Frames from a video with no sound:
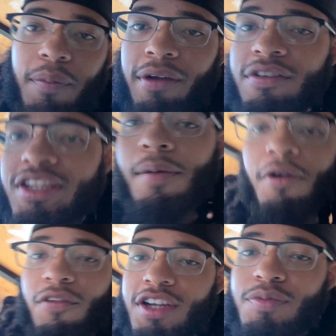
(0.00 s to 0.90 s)
Every time I
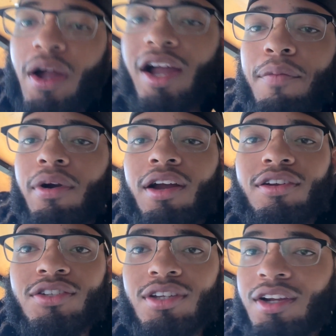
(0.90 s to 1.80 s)
raise my
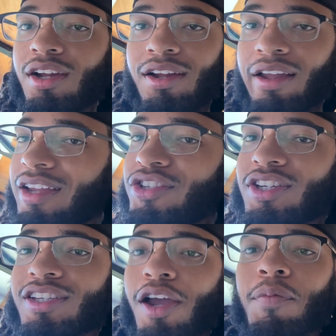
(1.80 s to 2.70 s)
eyebrows, it's
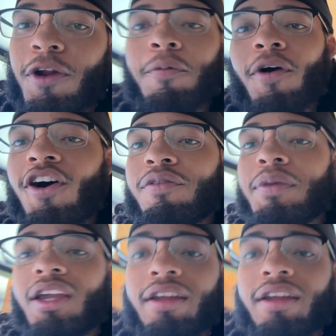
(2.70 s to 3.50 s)
just coming up off me.